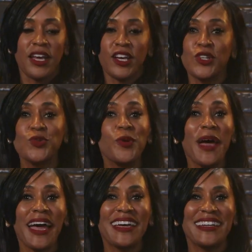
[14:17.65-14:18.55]
because we're
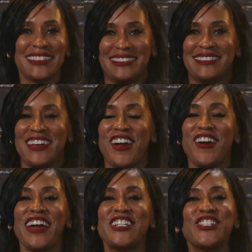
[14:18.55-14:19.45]
back. All
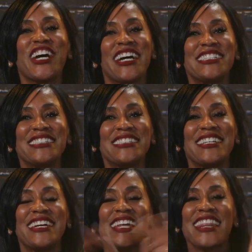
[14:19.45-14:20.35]
right, you guys.
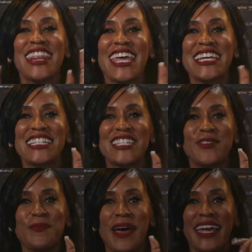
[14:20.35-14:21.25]
Thanks.
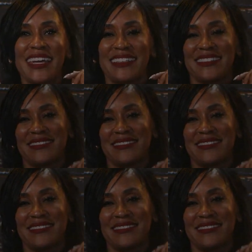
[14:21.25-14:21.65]
Bye.